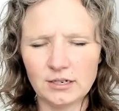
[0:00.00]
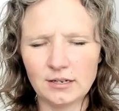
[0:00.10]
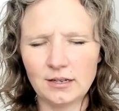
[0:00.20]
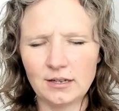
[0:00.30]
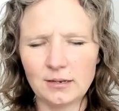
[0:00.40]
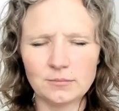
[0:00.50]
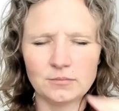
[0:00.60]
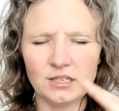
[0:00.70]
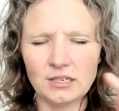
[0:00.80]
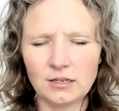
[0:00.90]
And, and
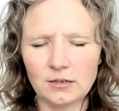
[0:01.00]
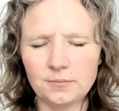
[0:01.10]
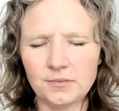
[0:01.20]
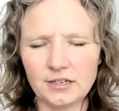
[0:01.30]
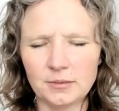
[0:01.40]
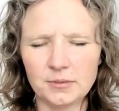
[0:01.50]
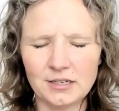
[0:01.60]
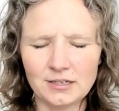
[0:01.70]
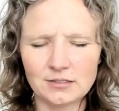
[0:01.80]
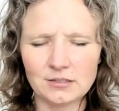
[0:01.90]
I'm getting up there,
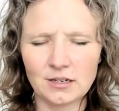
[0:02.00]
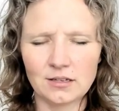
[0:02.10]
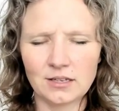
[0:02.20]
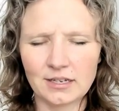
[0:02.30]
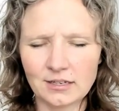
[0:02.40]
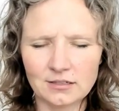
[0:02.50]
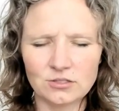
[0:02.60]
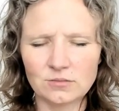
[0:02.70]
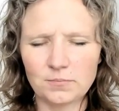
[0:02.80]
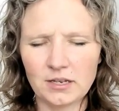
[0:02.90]
but it's not like I can
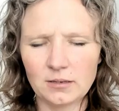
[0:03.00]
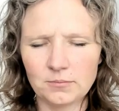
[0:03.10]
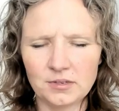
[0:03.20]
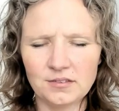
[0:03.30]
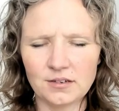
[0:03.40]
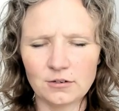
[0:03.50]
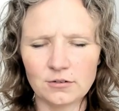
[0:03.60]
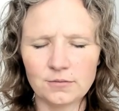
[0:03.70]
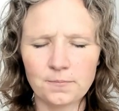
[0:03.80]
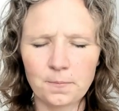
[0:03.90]
just bam, be
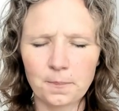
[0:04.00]
there.